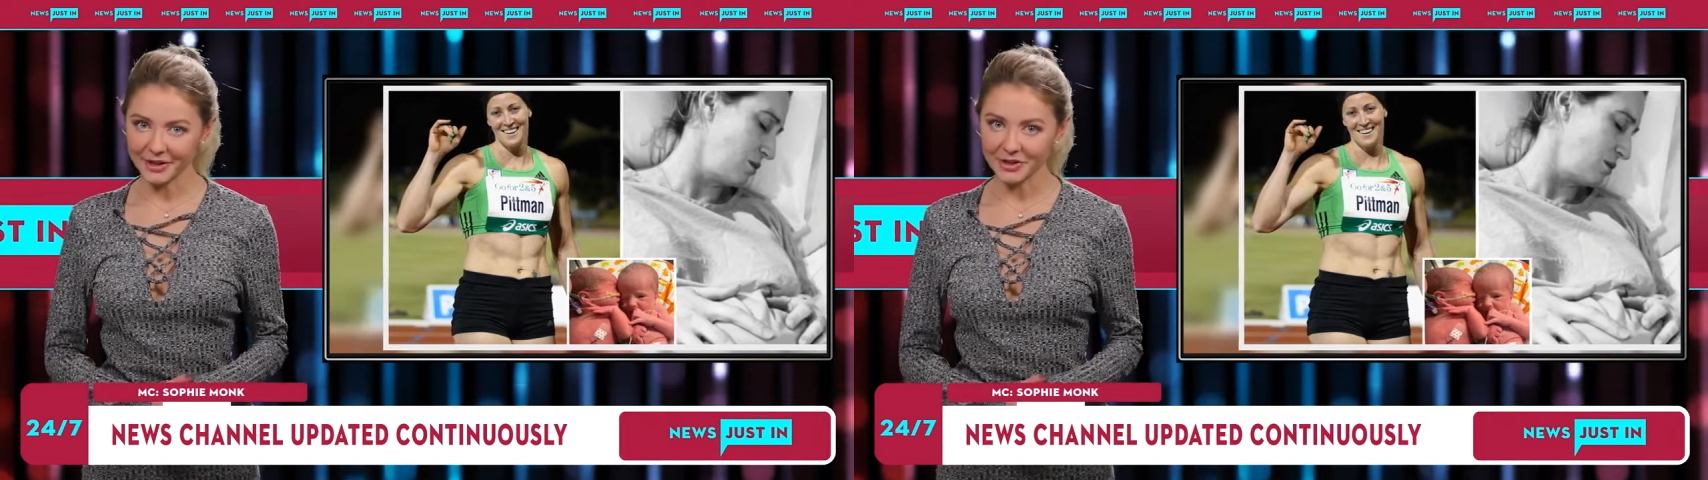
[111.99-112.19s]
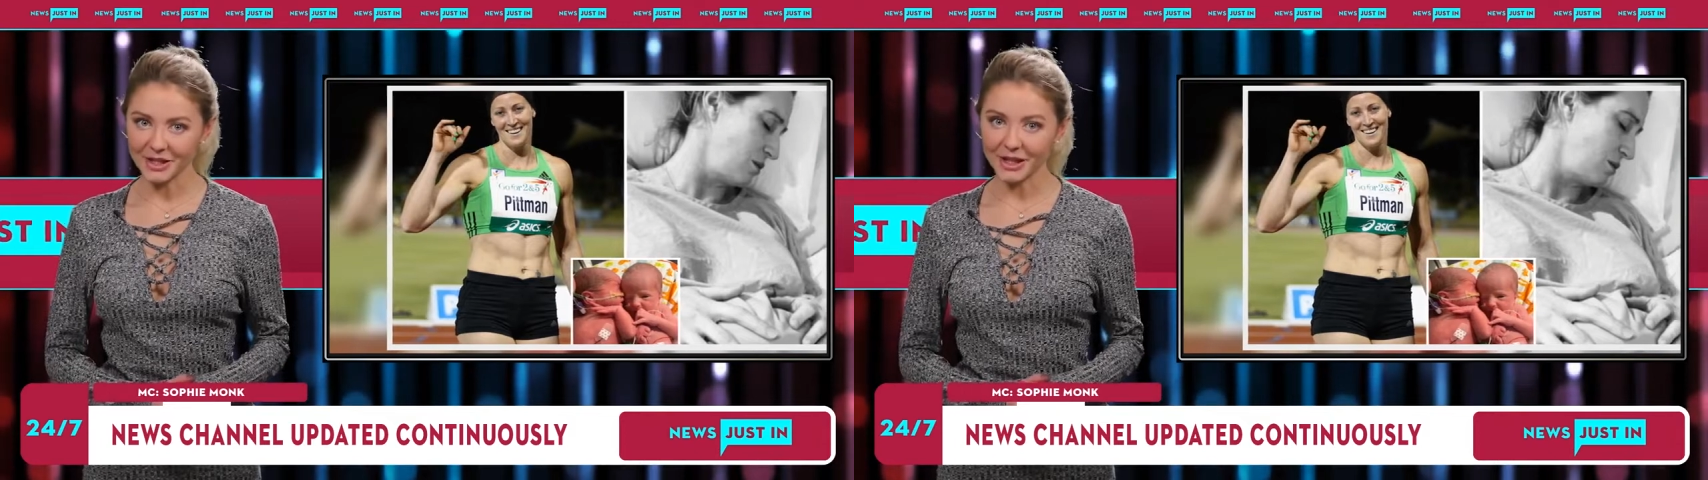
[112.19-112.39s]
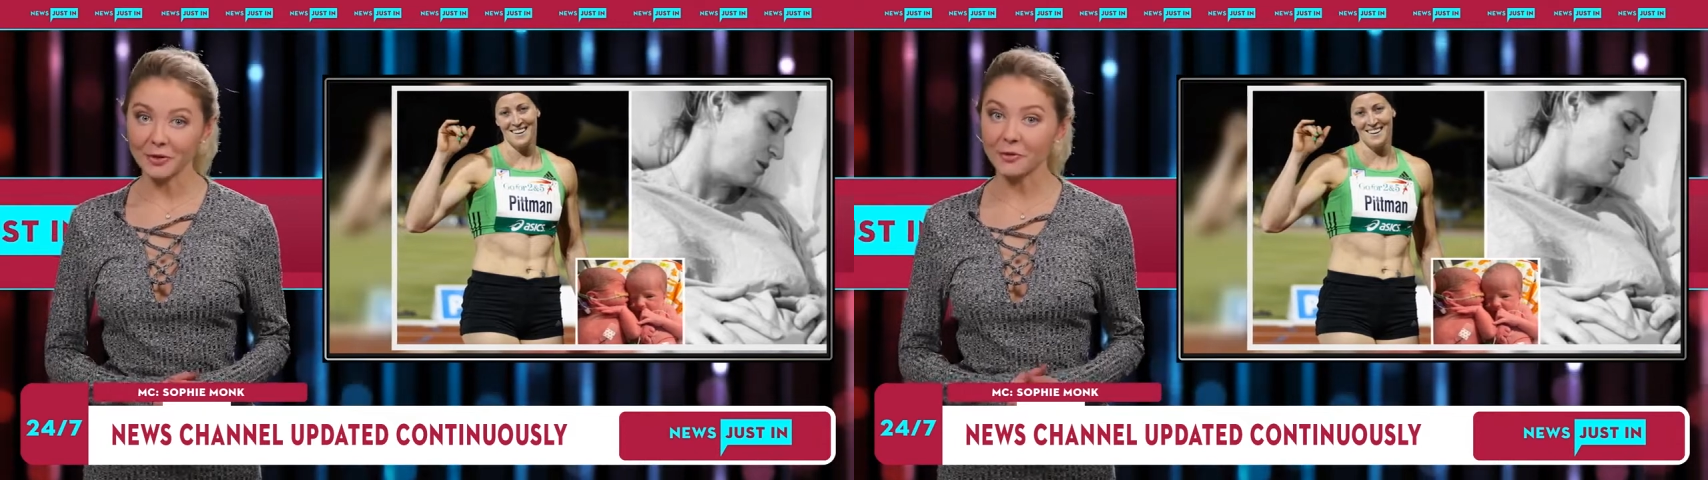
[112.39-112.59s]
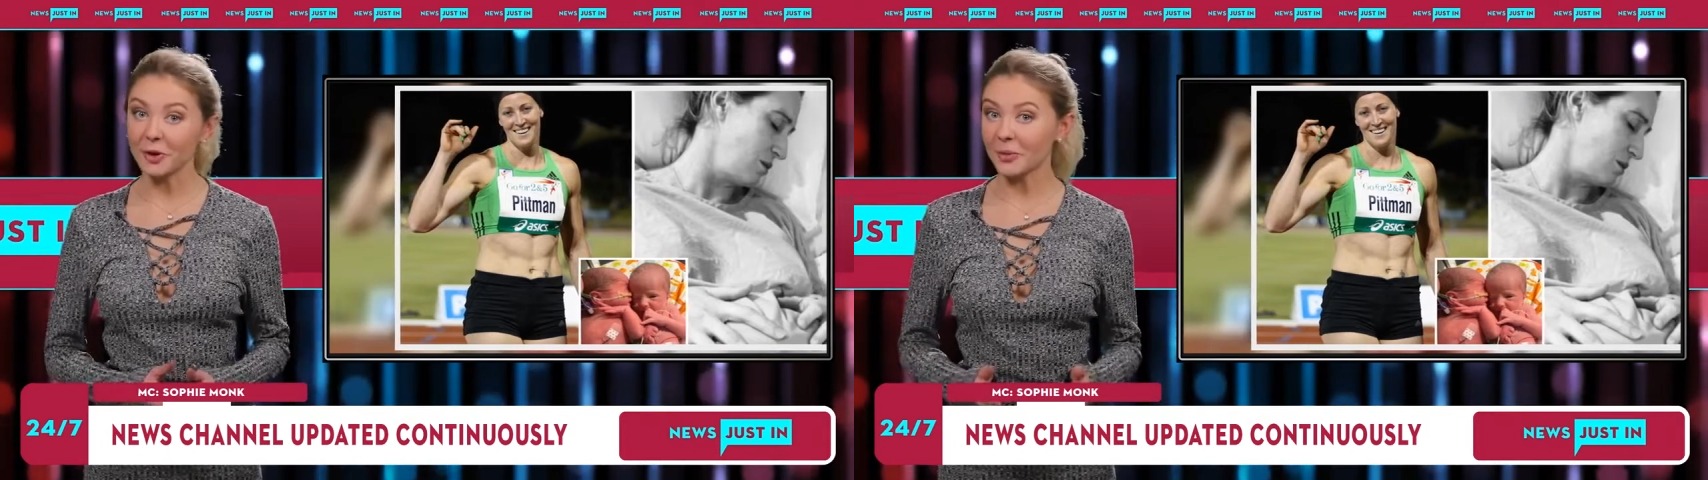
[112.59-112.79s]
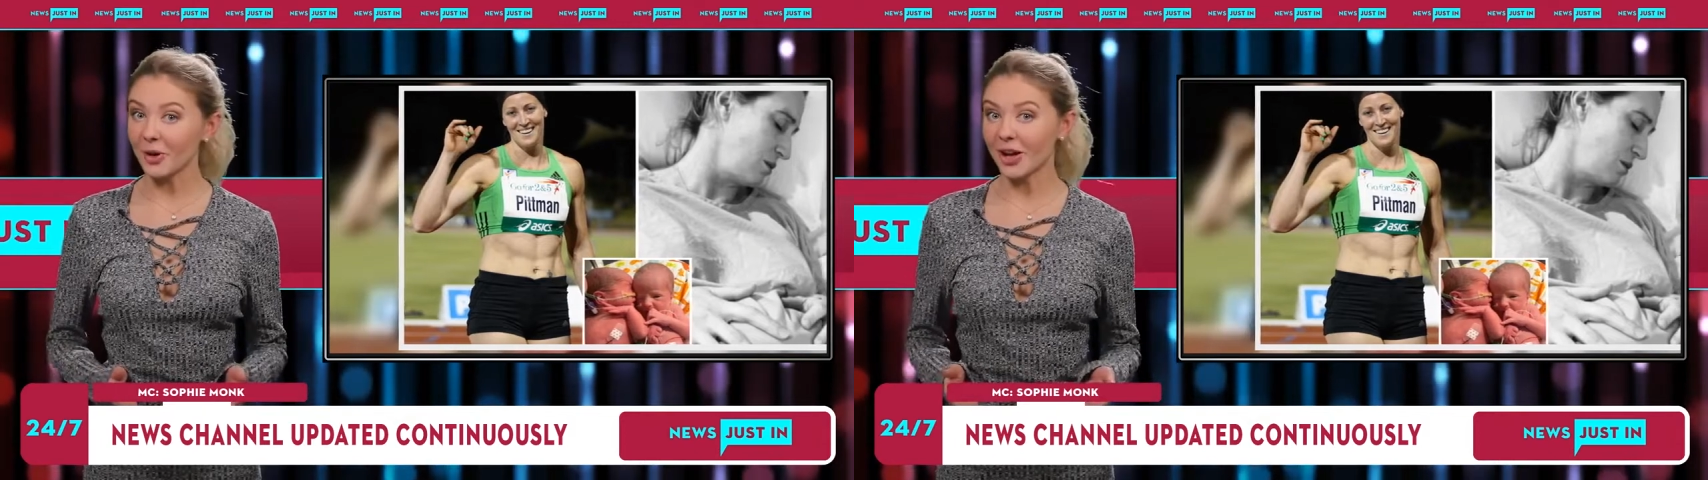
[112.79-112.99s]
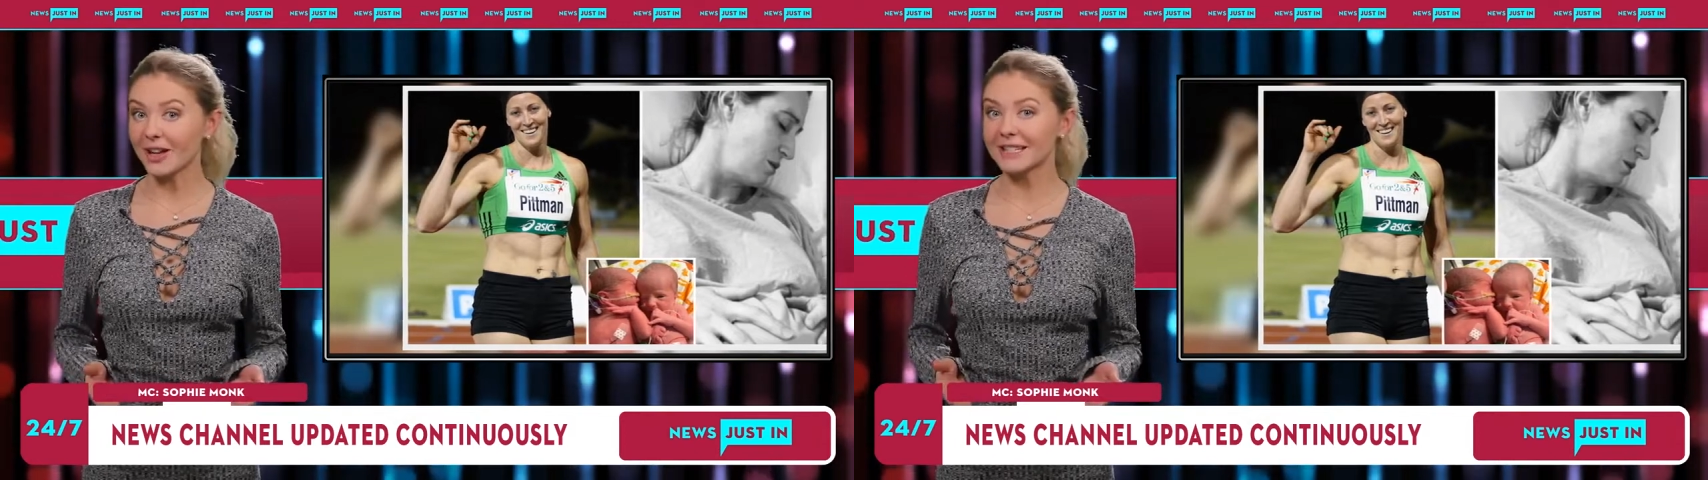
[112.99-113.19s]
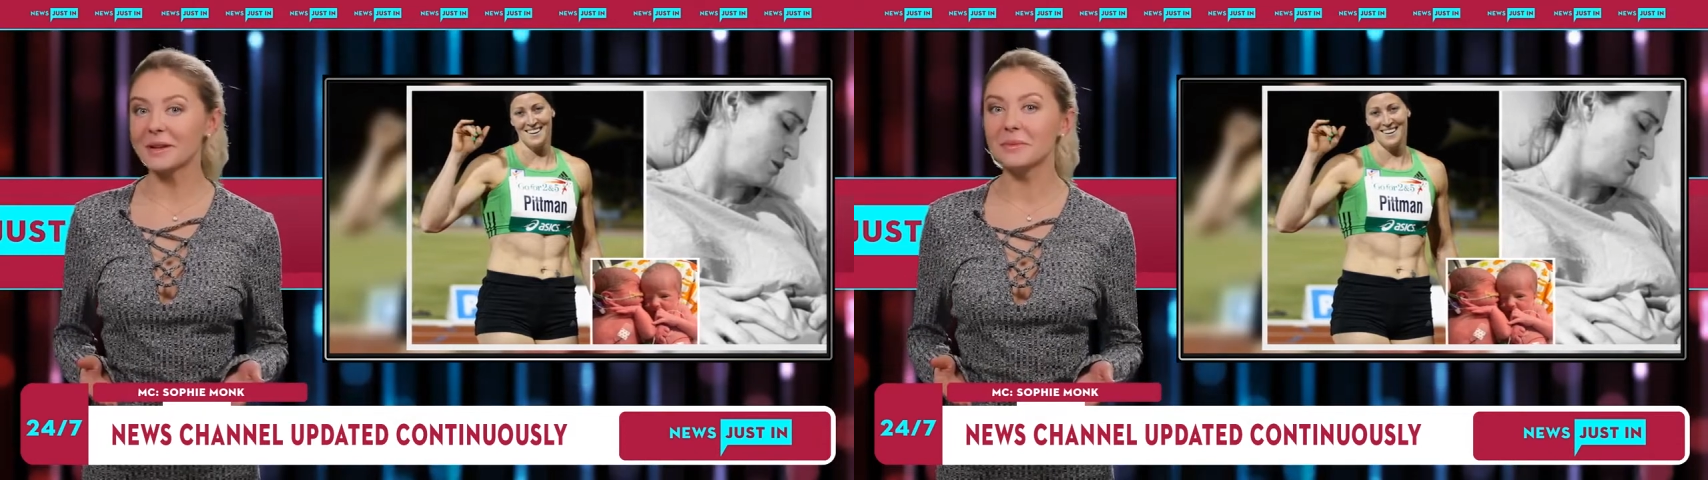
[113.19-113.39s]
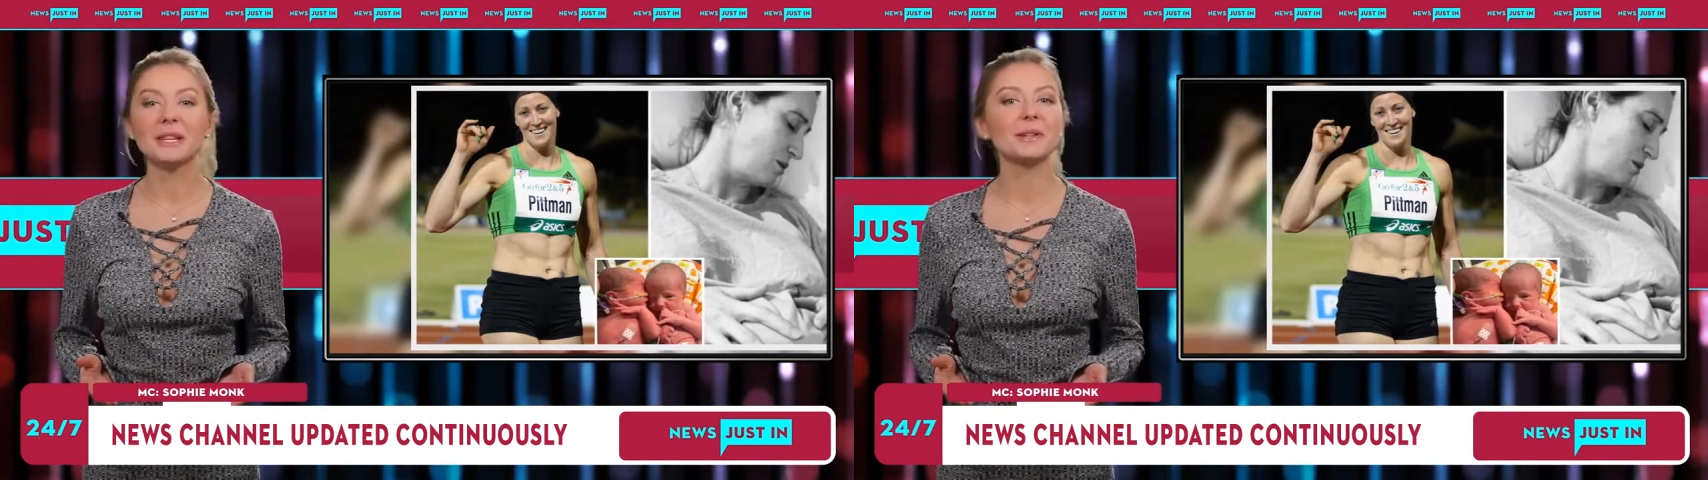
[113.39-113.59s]
was best described as
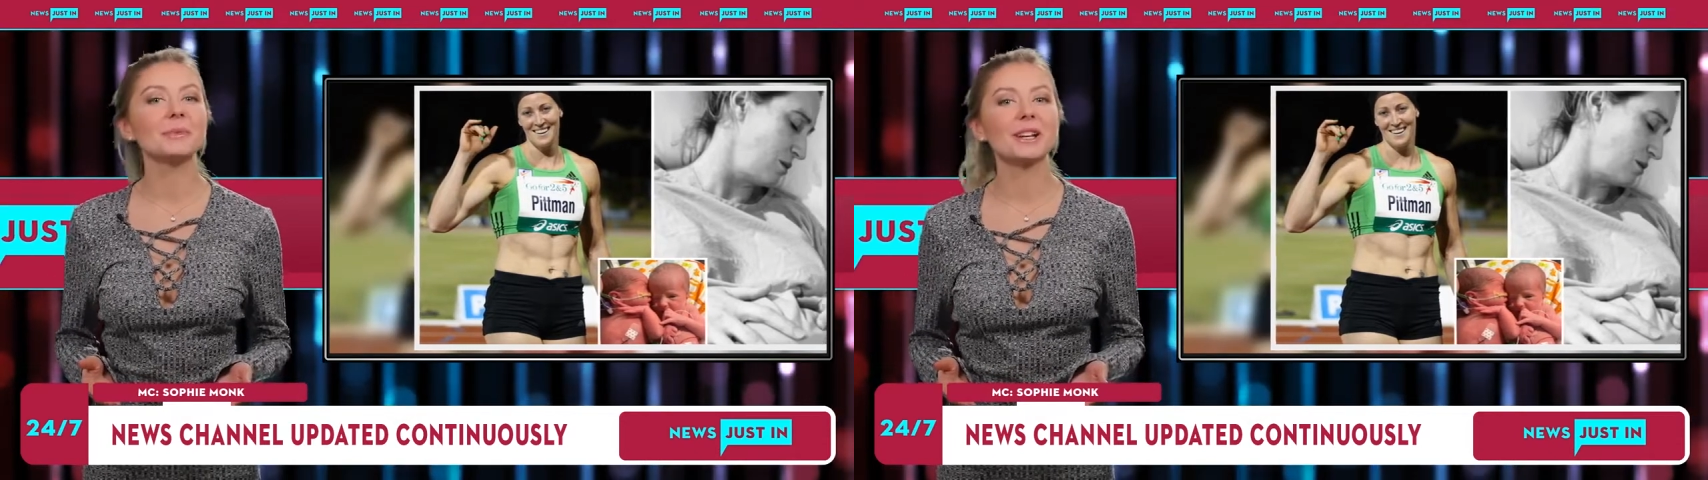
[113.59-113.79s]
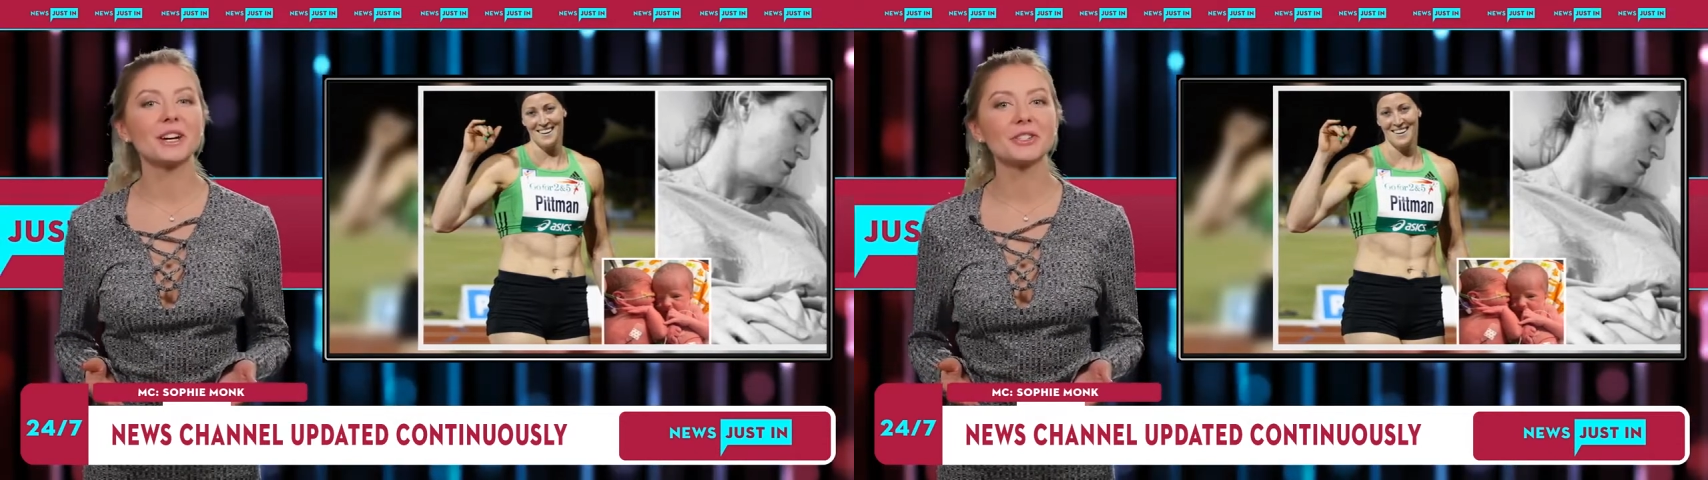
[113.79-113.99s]
a shock.